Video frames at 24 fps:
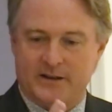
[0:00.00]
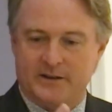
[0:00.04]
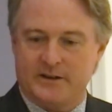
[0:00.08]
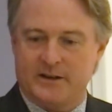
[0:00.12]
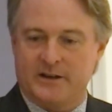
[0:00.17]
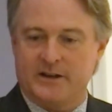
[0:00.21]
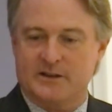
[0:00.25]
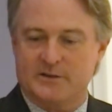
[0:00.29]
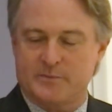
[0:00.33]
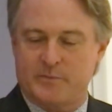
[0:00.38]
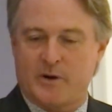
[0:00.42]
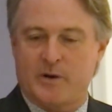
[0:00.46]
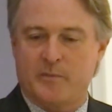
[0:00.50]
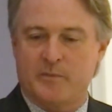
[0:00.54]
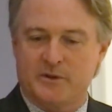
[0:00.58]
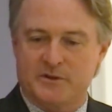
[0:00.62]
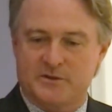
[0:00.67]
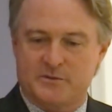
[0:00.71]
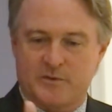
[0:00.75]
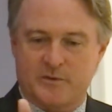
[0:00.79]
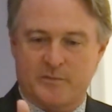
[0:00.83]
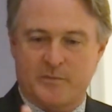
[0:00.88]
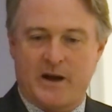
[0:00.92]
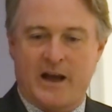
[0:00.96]
did
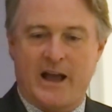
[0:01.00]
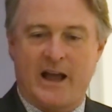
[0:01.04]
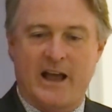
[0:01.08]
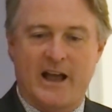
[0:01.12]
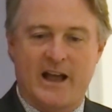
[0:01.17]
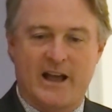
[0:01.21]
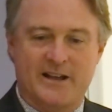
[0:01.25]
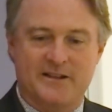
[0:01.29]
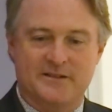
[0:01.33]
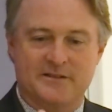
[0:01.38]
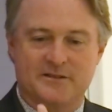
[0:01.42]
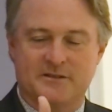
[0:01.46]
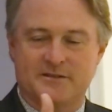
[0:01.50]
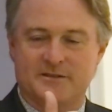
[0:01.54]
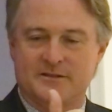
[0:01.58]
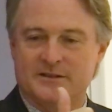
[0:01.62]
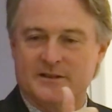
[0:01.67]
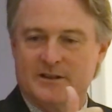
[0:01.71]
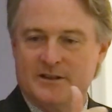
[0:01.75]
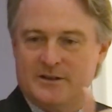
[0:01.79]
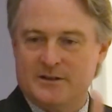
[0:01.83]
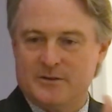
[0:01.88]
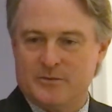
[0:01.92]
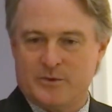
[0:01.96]
experiments with my hands,
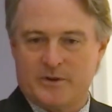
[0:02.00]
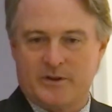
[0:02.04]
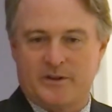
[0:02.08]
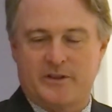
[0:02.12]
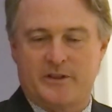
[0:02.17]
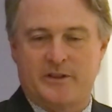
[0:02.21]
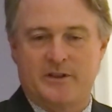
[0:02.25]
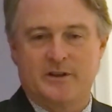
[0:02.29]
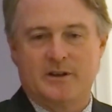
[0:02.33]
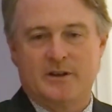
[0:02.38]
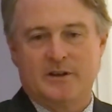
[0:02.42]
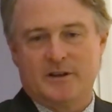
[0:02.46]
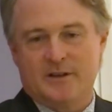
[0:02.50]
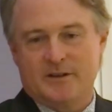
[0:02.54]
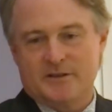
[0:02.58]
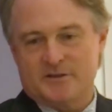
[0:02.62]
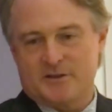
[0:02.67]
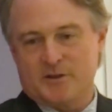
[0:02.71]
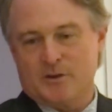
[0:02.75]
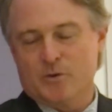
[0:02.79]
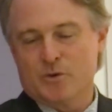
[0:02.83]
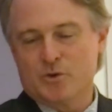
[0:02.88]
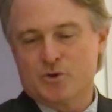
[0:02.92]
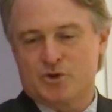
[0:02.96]
with
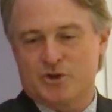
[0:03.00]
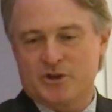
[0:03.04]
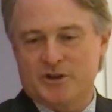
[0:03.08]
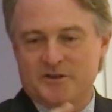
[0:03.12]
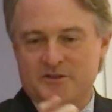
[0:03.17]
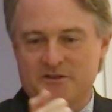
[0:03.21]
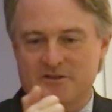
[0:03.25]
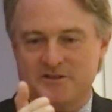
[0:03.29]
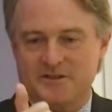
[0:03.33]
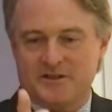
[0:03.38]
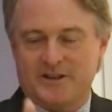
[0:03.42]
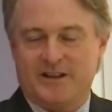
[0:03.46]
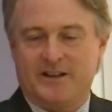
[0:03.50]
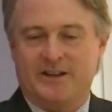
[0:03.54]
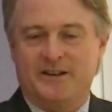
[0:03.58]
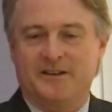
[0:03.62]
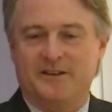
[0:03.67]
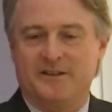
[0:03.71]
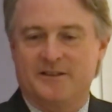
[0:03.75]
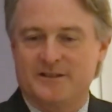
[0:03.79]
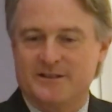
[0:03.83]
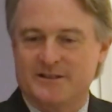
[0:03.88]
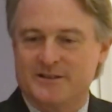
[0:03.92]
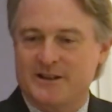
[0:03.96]
solutions
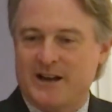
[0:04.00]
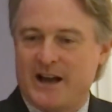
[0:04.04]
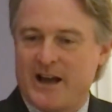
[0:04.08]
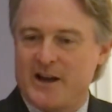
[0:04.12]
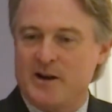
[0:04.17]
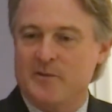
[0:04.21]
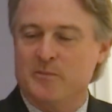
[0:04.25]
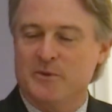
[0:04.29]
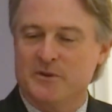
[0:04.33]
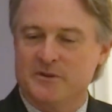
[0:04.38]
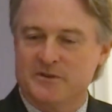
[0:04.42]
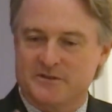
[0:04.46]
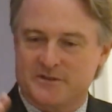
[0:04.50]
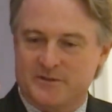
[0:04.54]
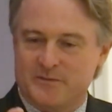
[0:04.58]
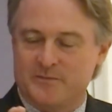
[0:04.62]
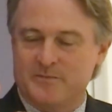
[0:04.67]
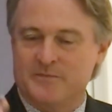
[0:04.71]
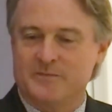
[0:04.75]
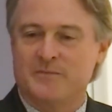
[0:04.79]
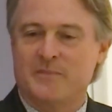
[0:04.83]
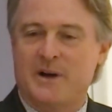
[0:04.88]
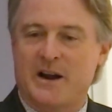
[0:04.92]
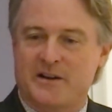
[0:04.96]
and animals
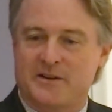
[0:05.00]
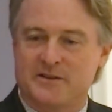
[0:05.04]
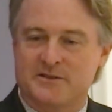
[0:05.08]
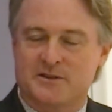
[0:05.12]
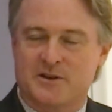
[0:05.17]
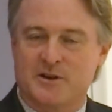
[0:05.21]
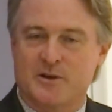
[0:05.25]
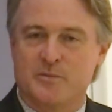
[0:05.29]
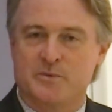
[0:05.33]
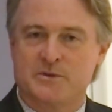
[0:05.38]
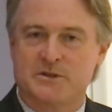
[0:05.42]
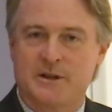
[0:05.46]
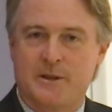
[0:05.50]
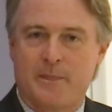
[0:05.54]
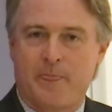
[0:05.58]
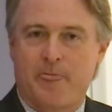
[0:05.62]
and microscopes,